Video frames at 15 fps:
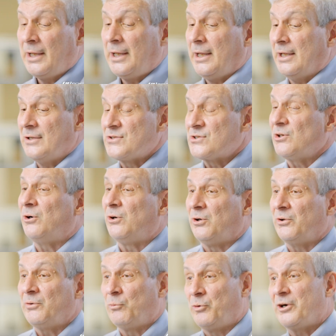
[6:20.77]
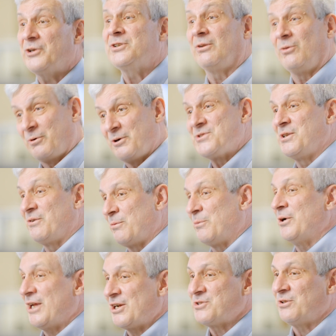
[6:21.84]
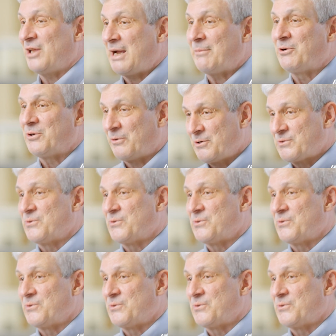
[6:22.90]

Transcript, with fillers: and sold were to Lawrence Livermore National Laboratory.